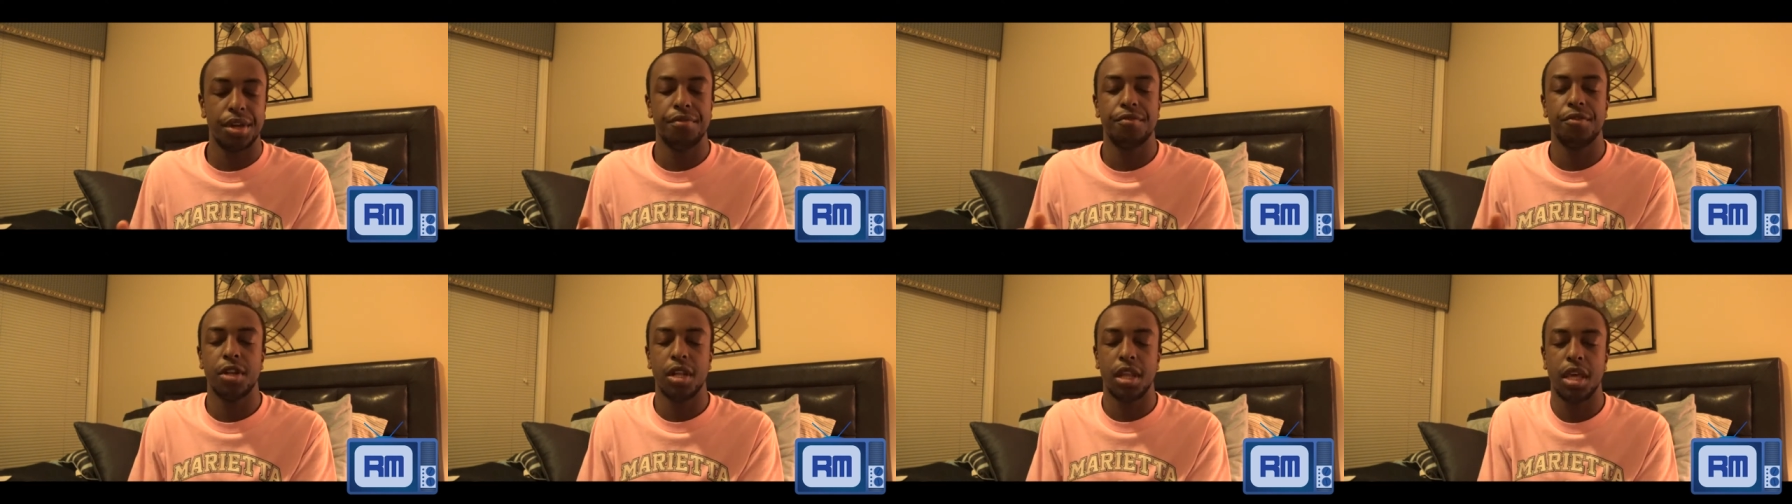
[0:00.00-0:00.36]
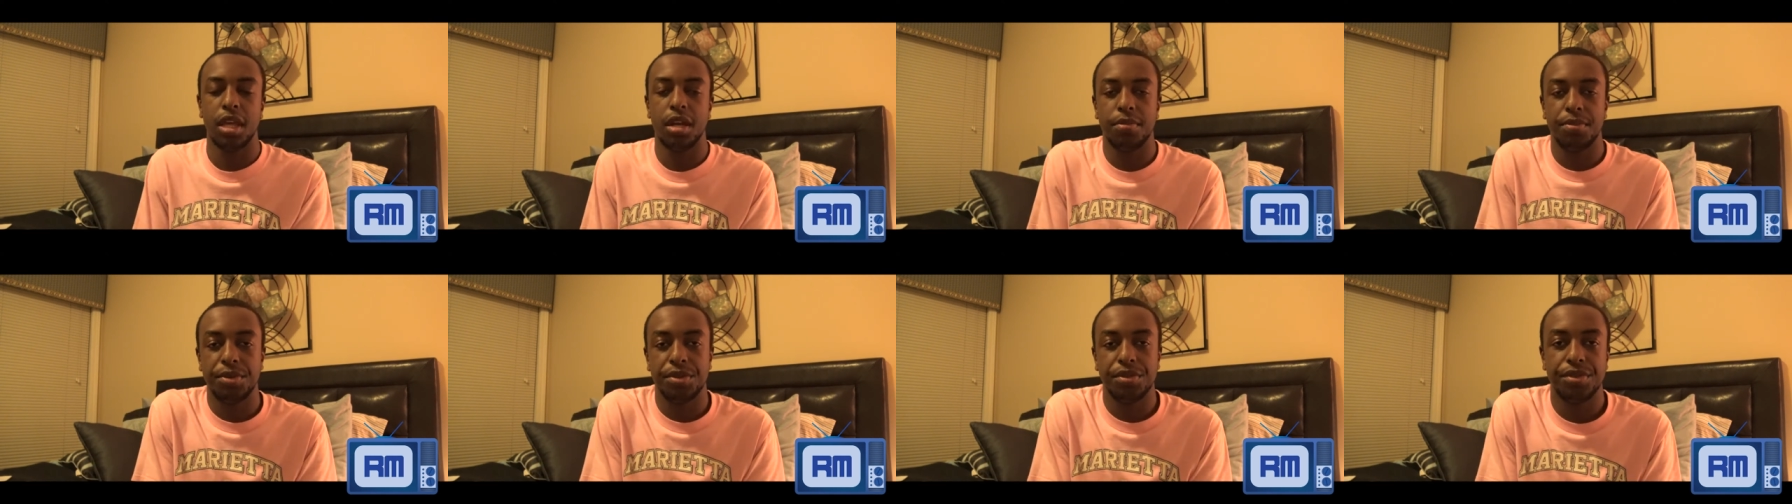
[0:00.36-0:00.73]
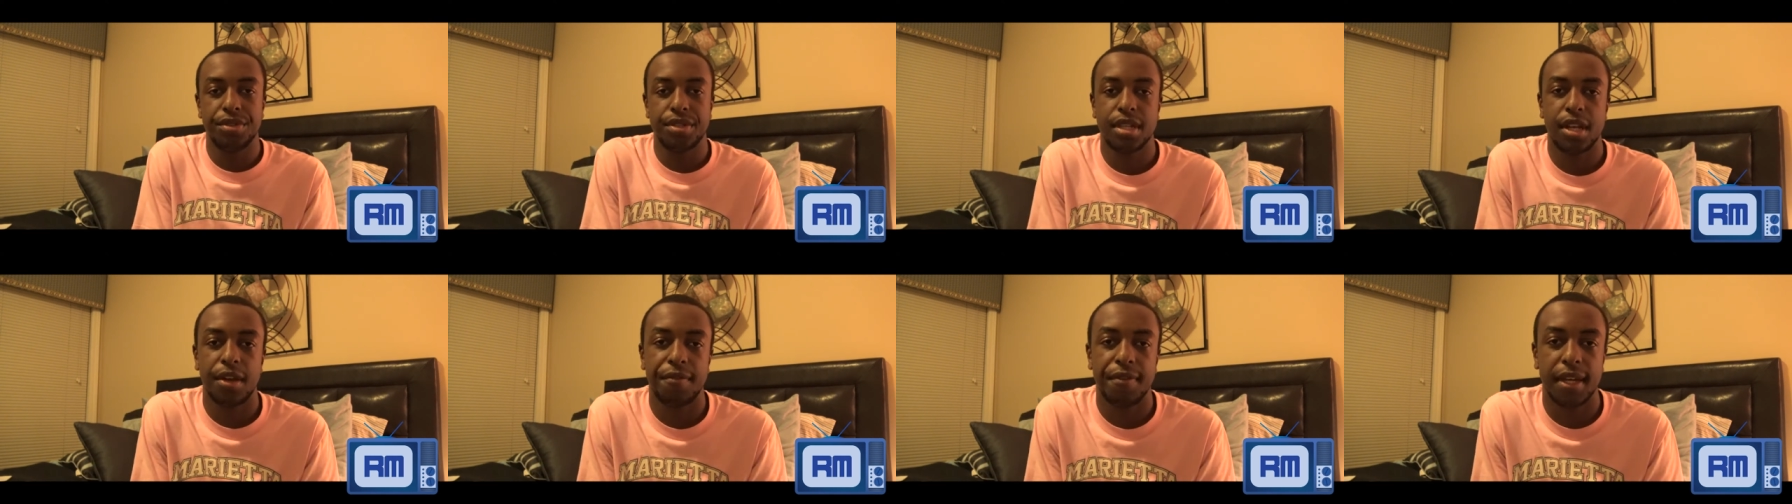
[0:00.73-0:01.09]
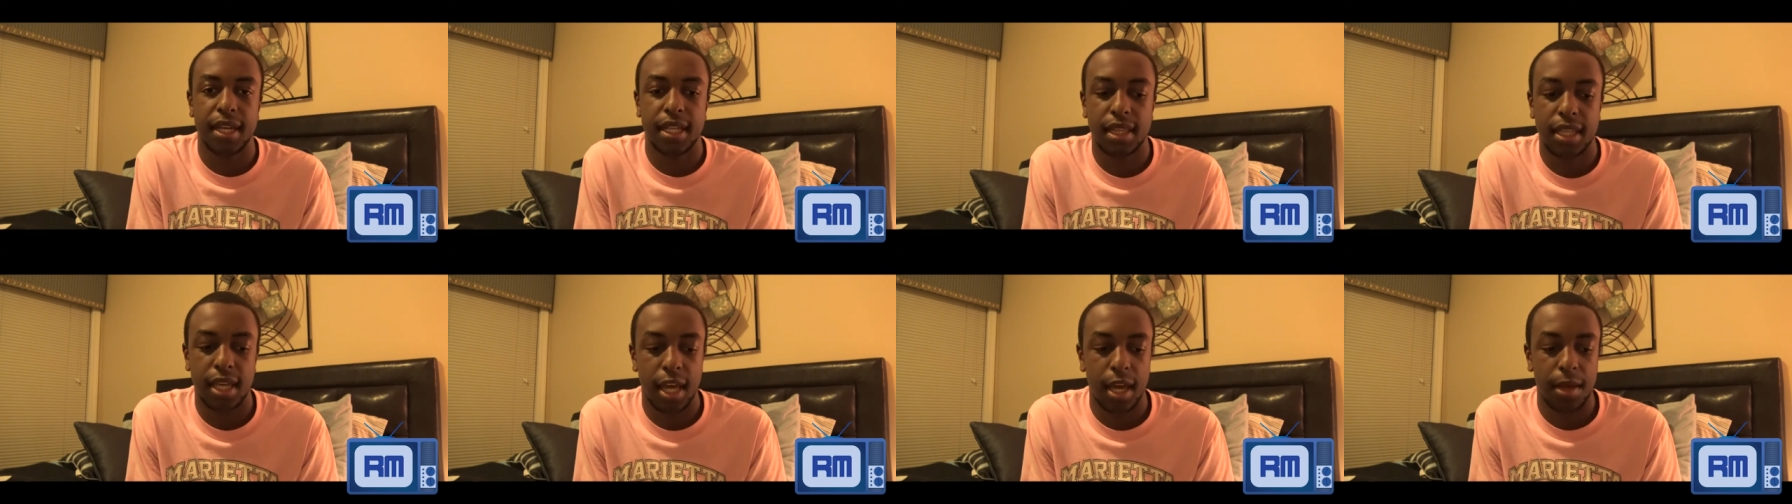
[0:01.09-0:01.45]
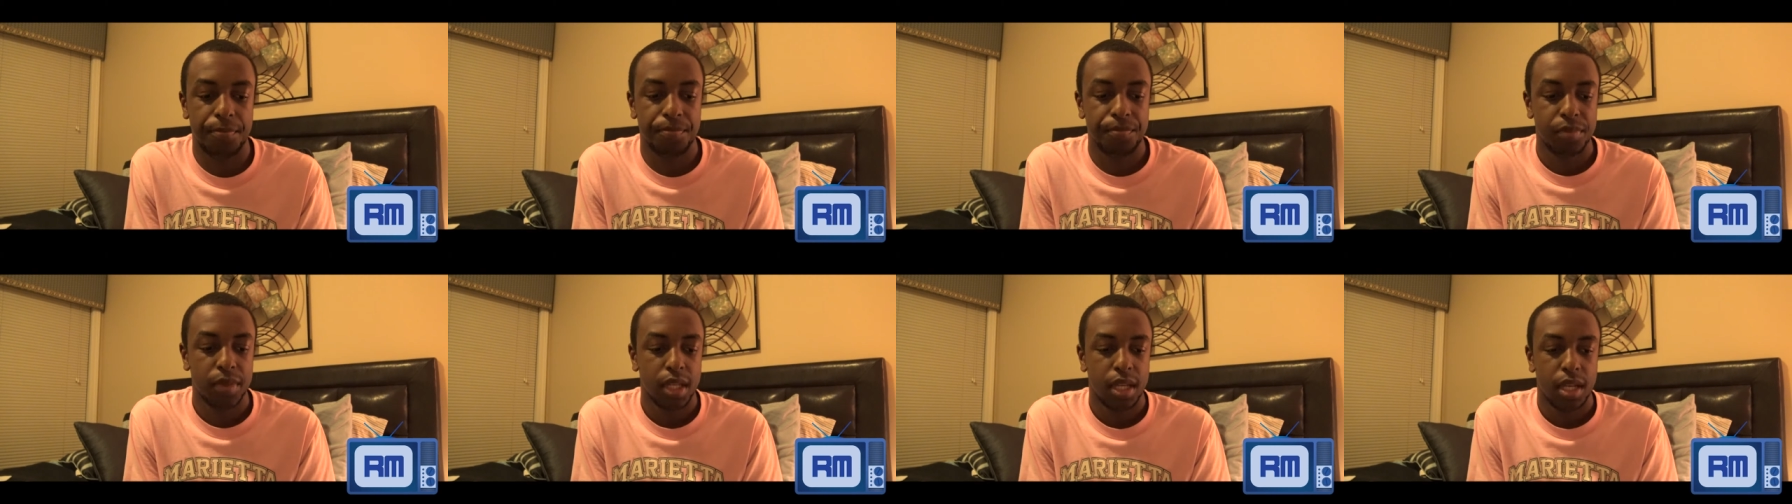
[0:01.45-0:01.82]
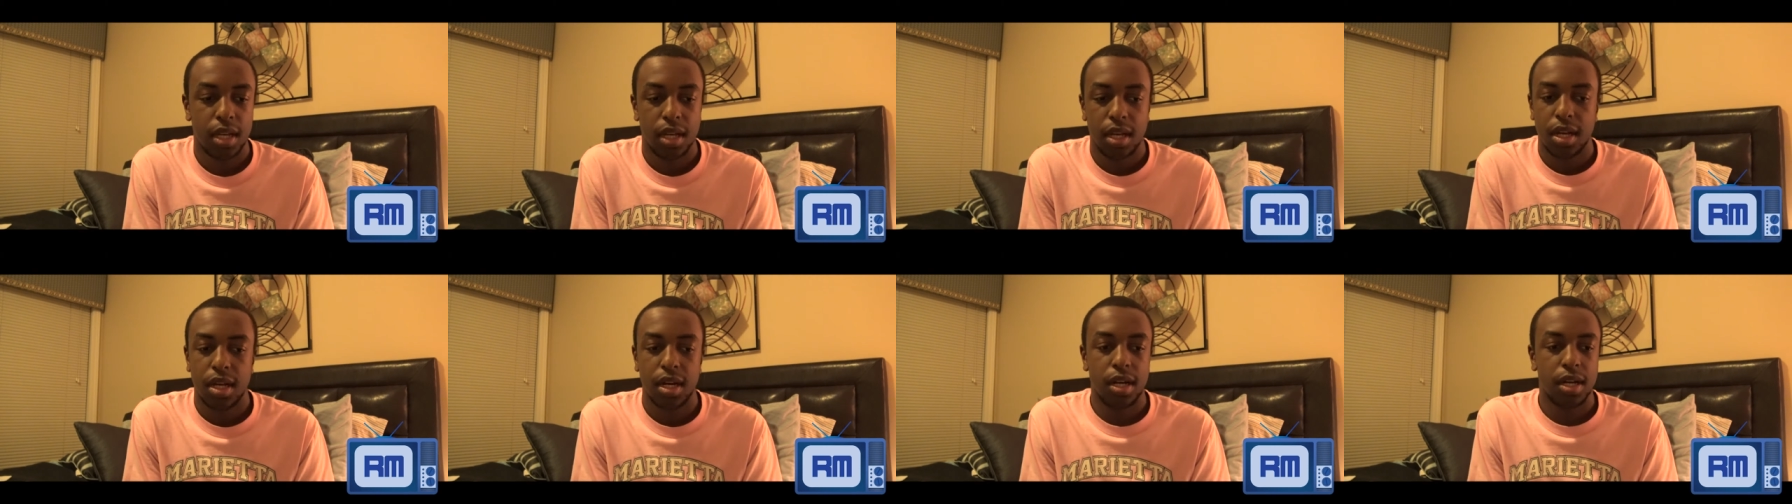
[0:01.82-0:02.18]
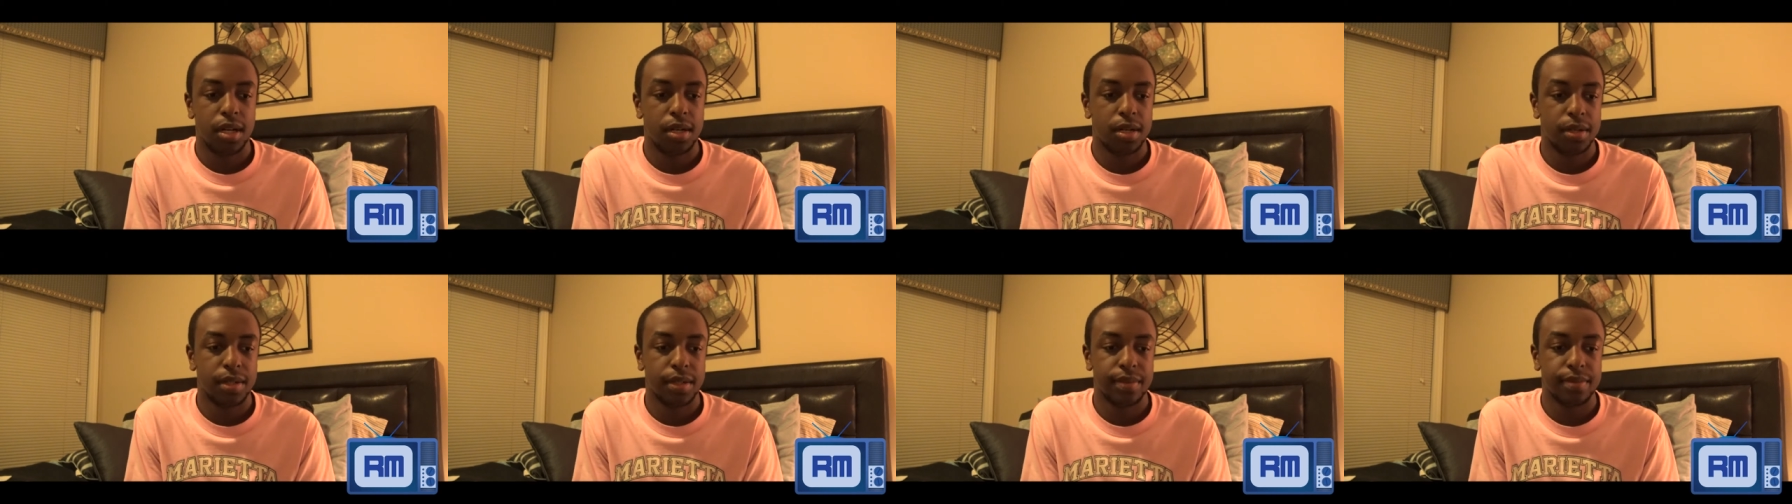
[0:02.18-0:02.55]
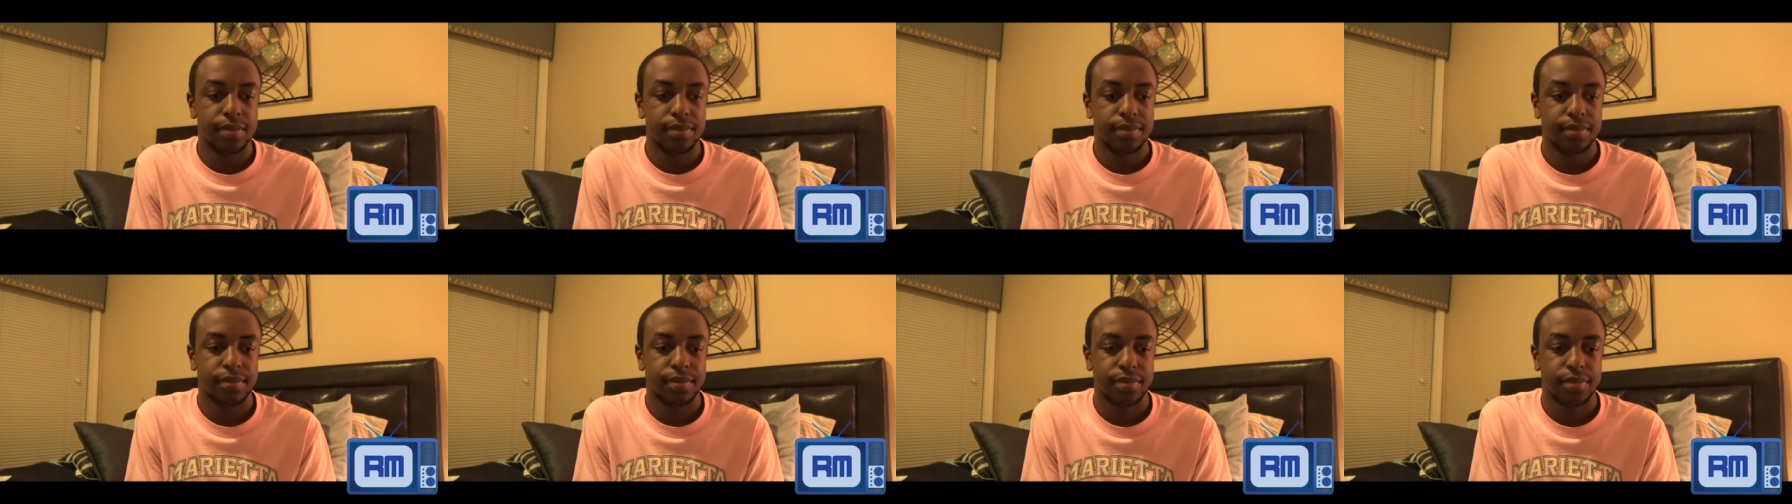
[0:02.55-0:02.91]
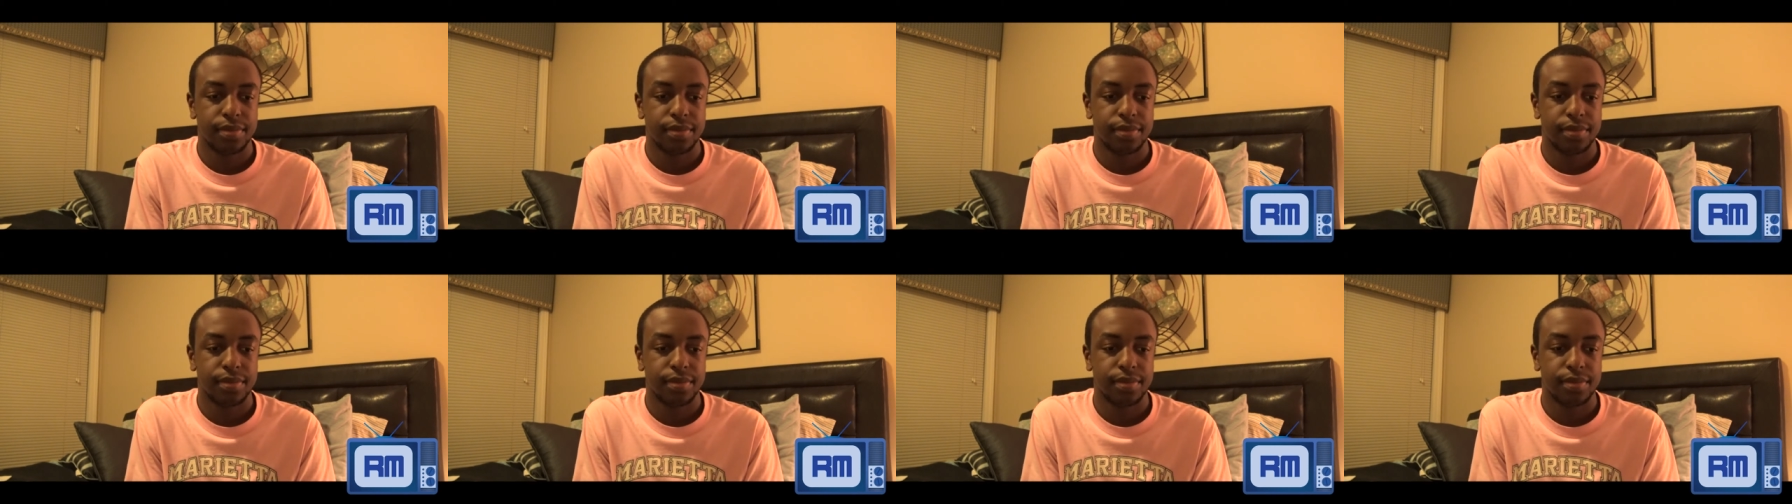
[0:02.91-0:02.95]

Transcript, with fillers: and relatable and stuff like that. Um,